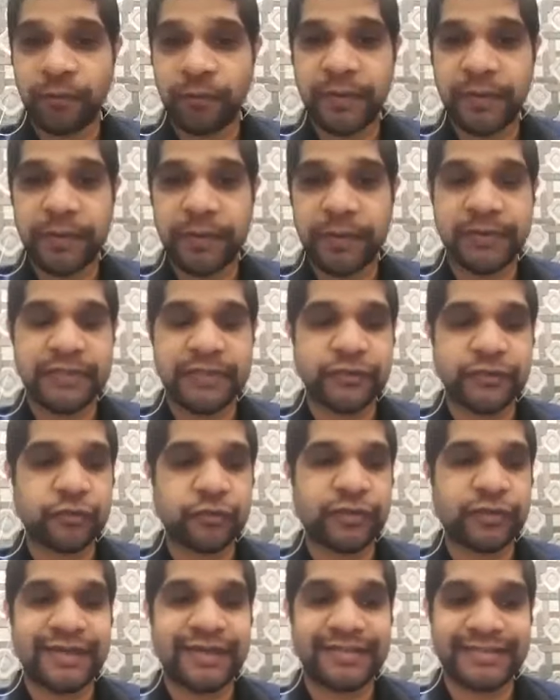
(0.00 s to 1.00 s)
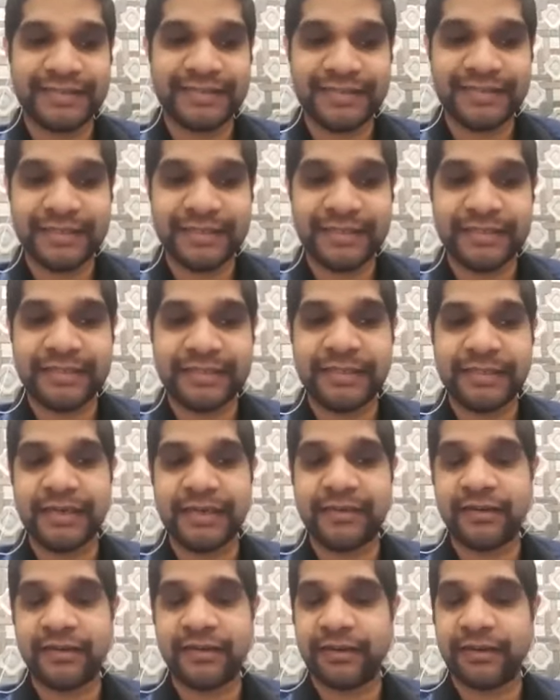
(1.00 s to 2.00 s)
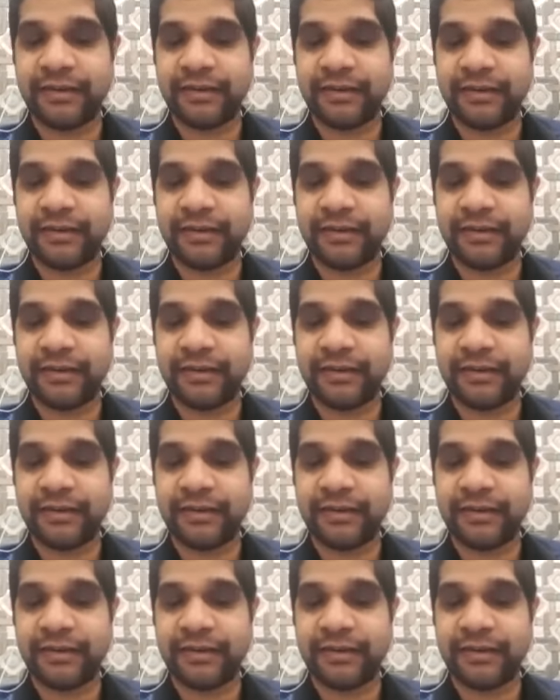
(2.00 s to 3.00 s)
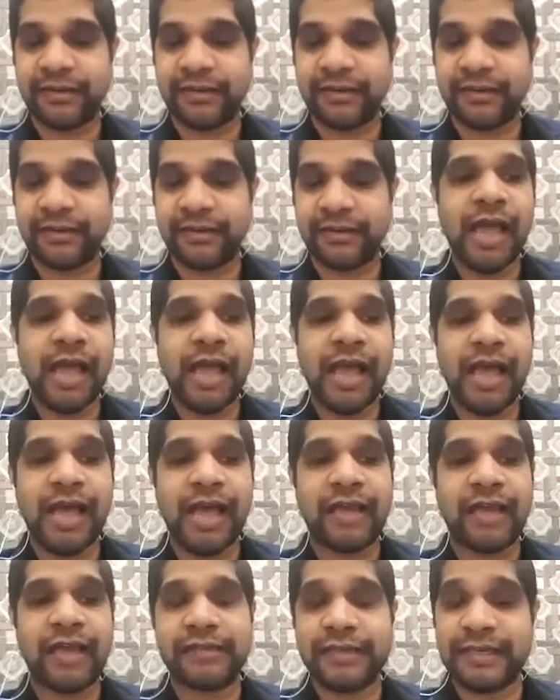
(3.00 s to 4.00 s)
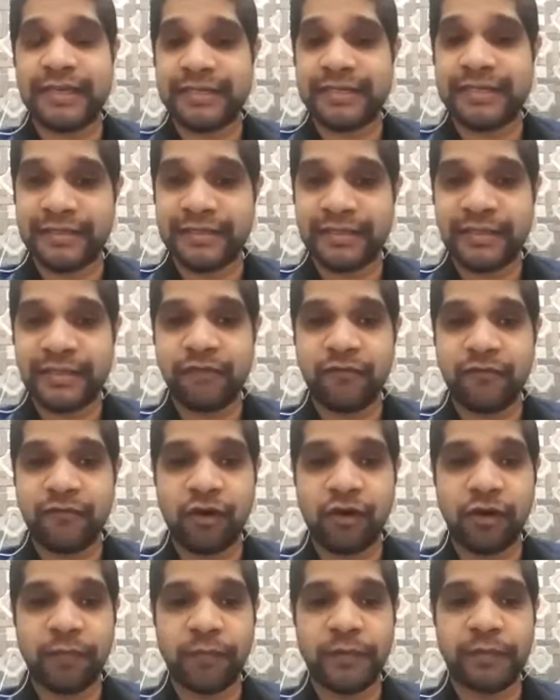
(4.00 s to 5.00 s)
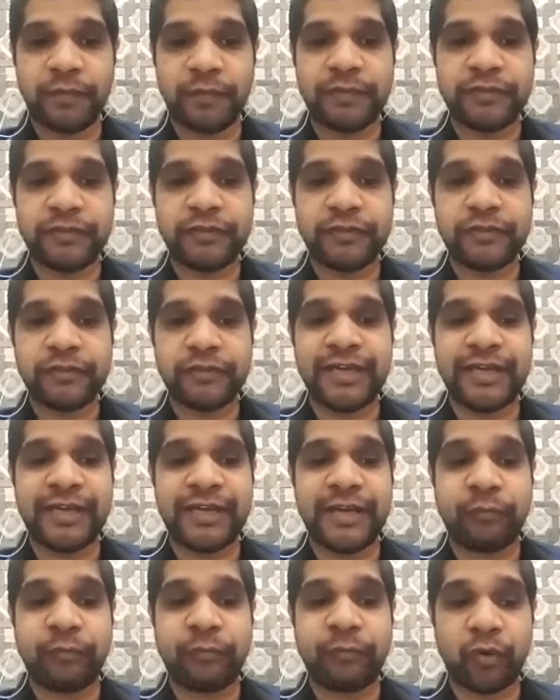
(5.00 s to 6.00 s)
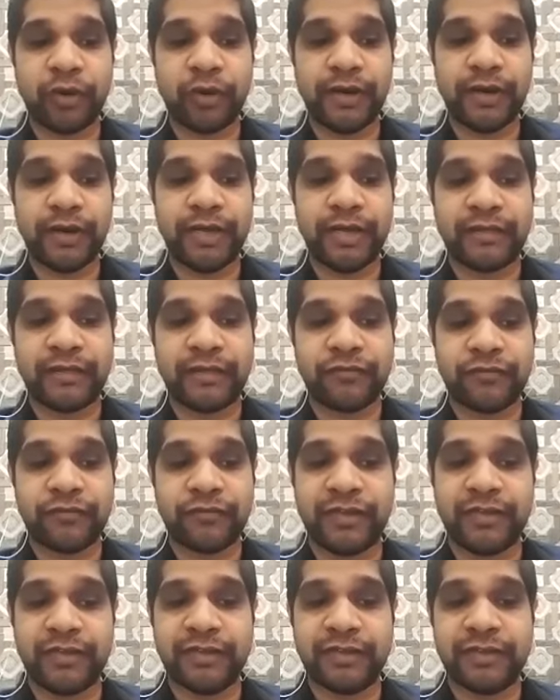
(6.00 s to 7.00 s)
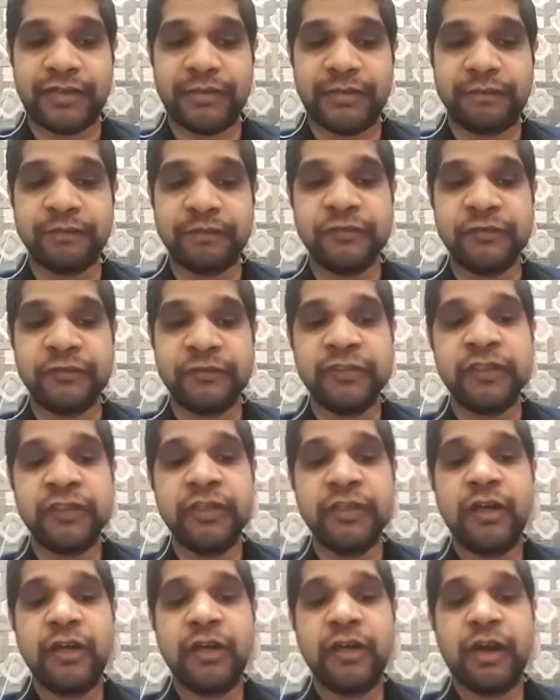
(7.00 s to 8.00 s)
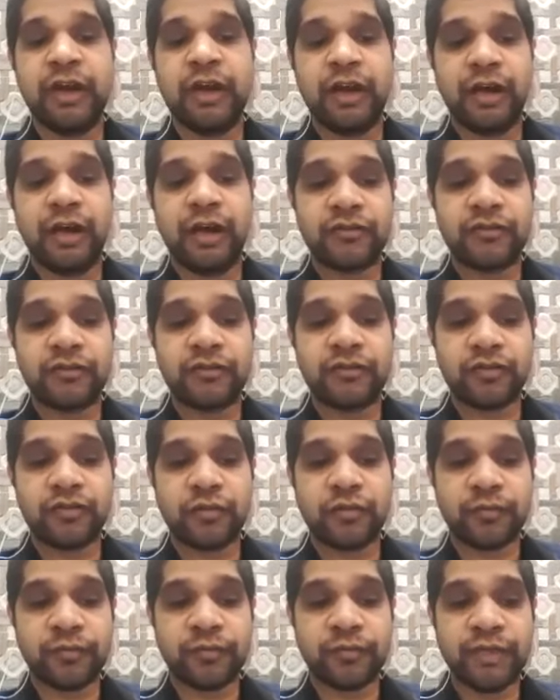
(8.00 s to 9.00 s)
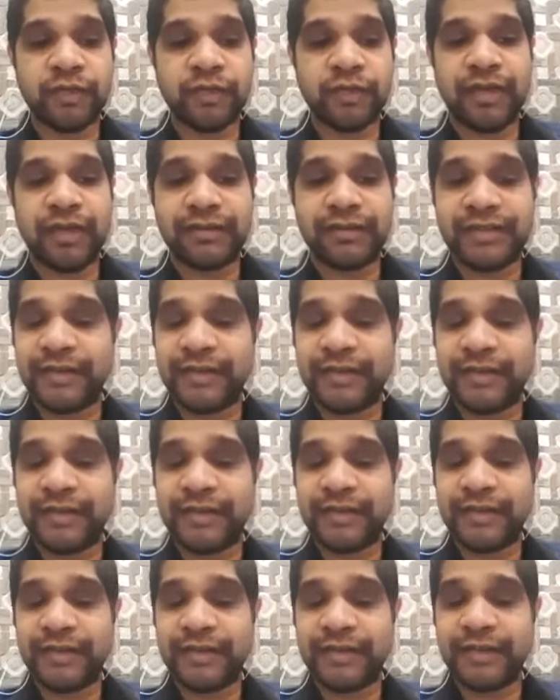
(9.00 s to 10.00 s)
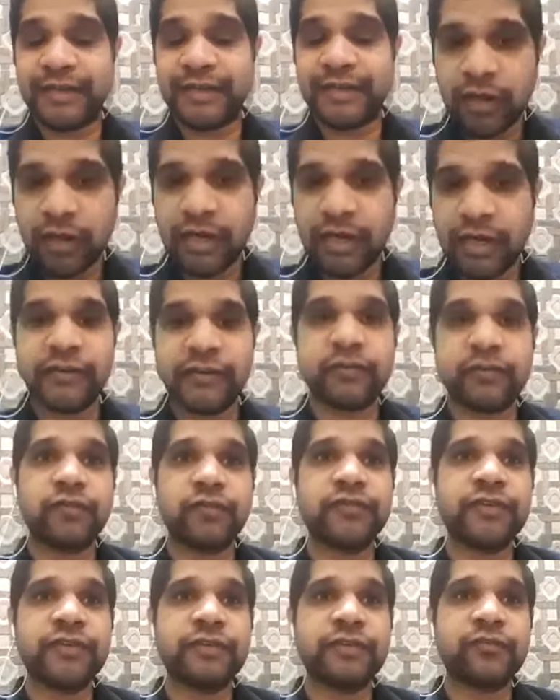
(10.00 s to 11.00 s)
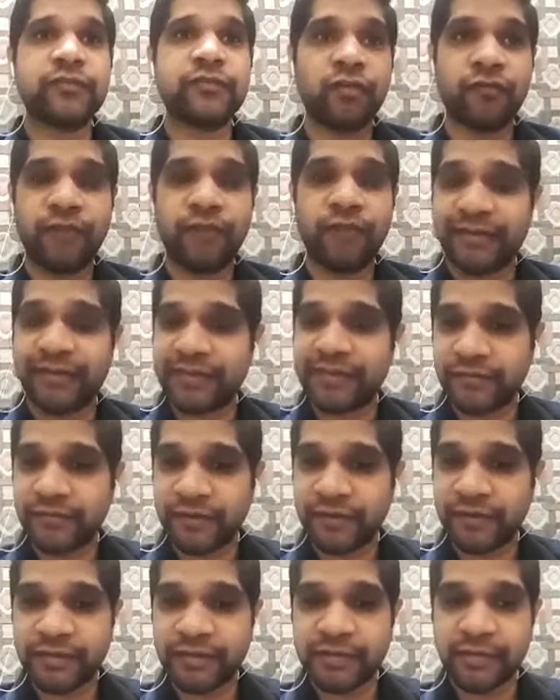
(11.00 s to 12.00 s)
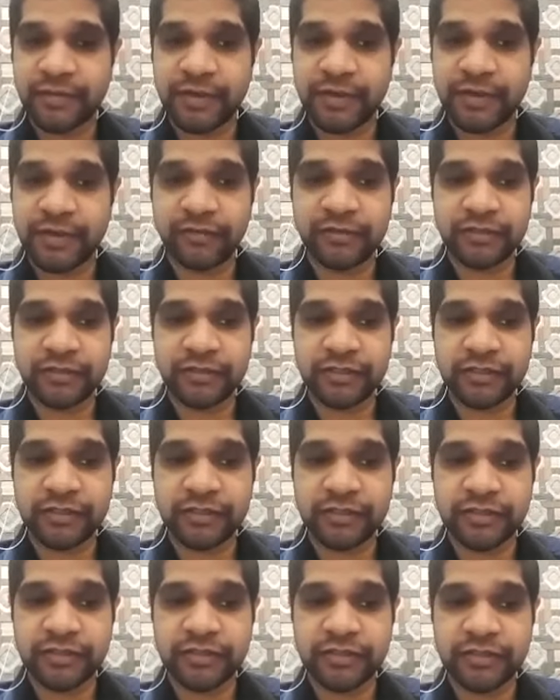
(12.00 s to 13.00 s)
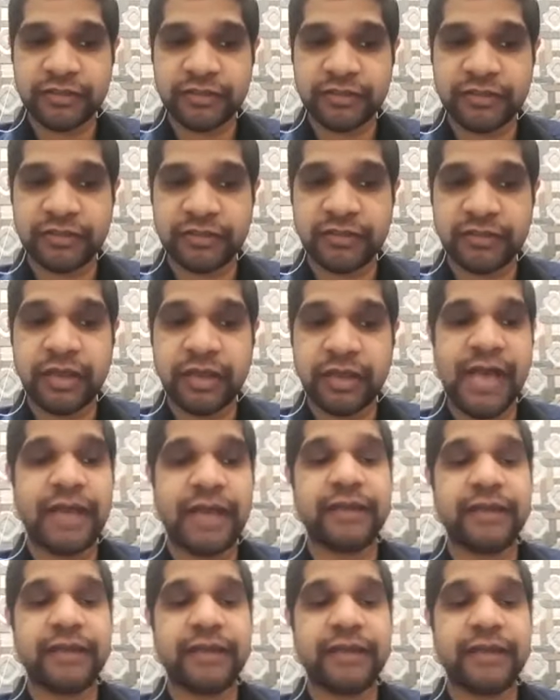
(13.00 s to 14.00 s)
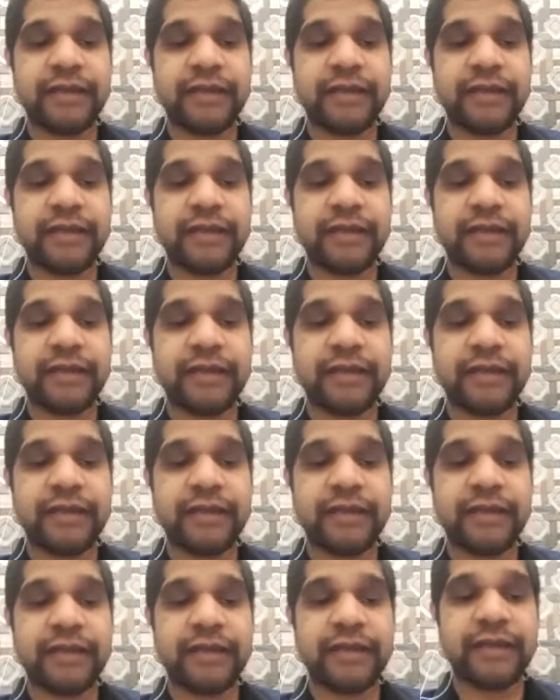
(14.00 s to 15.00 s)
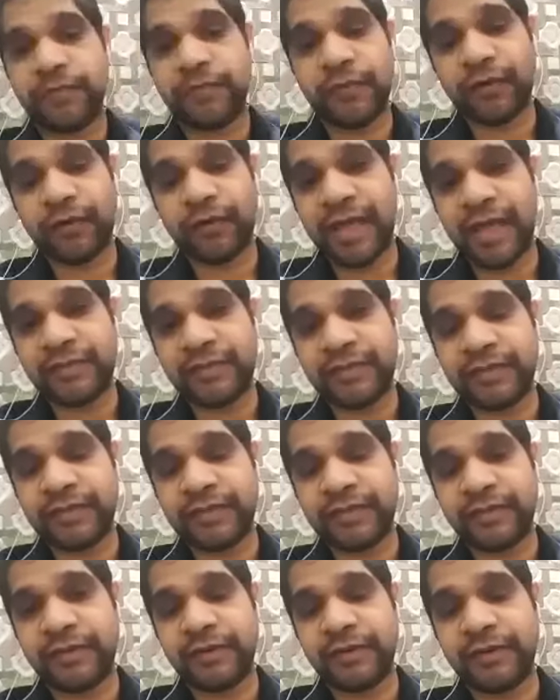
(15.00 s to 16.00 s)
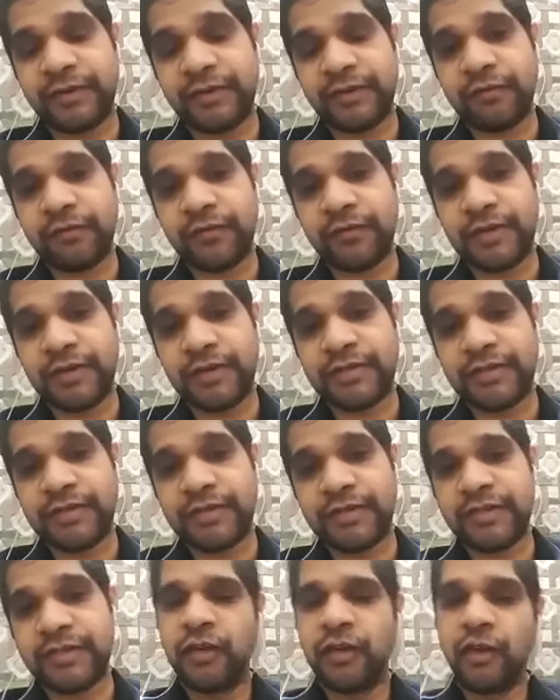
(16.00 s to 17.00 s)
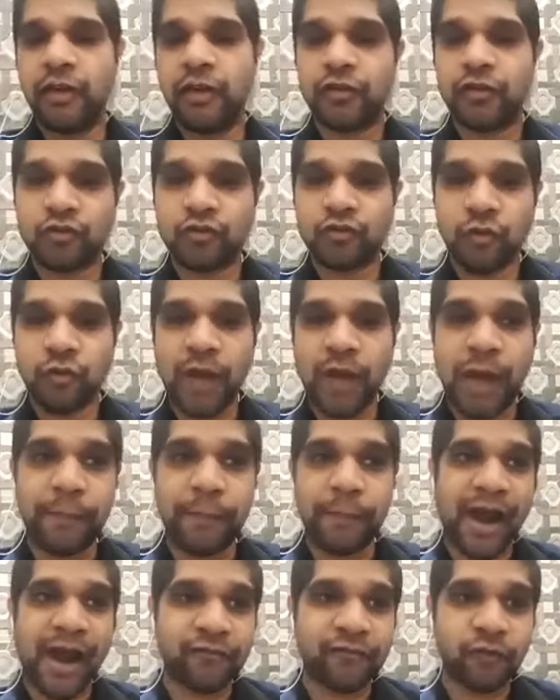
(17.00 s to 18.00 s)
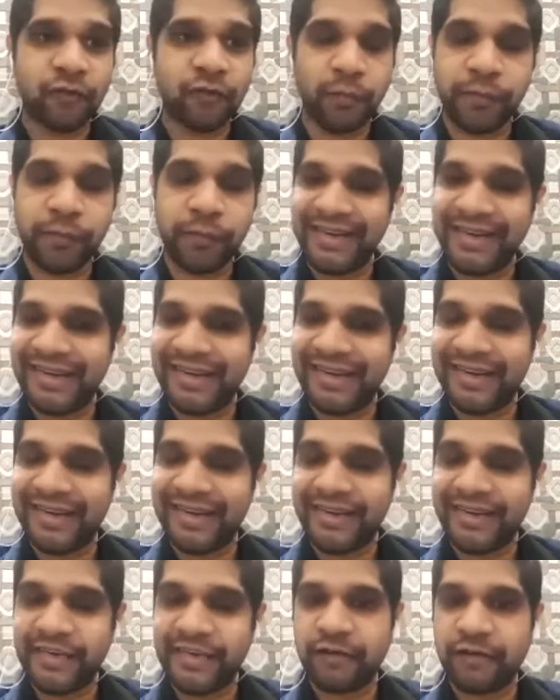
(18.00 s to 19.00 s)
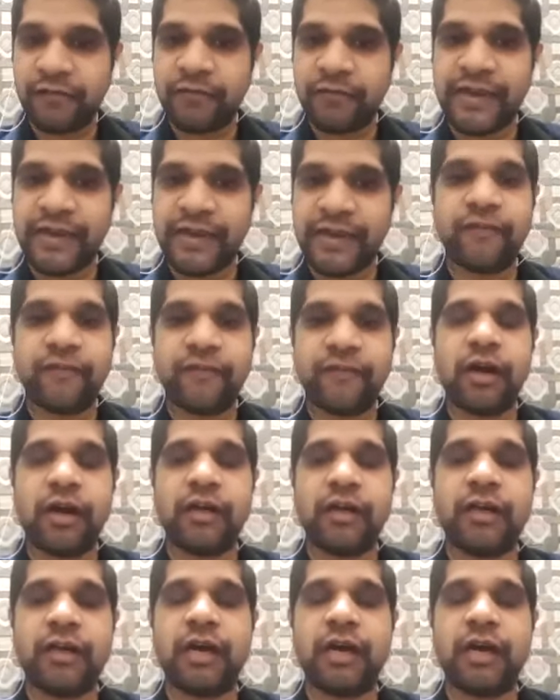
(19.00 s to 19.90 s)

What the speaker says: people to get skilled, get trained in a specific area. And yes, they want people to get employed as well here. So that is all in terms of some sort of facts and figures about engineering. And now if I come back to the programs in Cape Breton University, so apart from BET, we have got